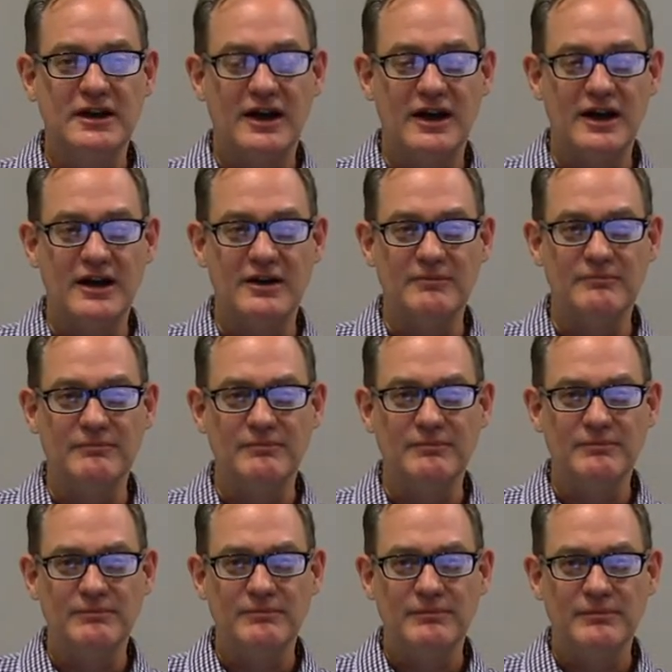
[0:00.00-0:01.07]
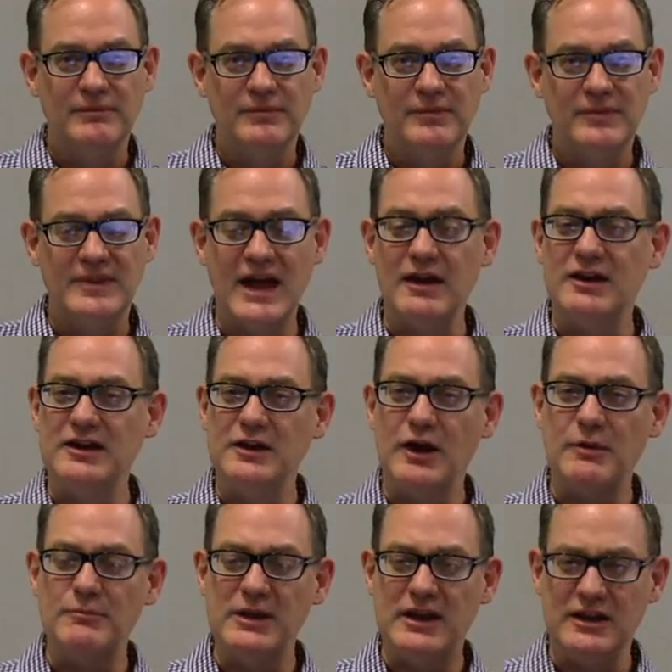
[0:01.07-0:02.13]
that, you know, I
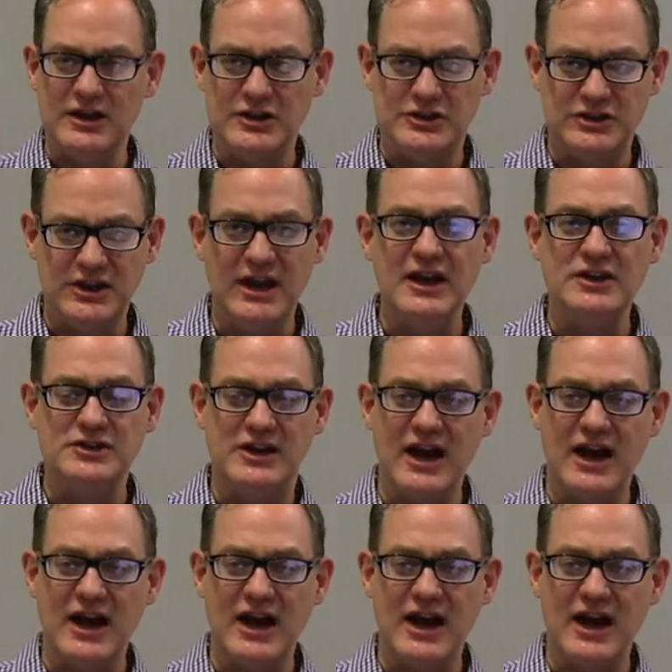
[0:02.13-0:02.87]
began to change.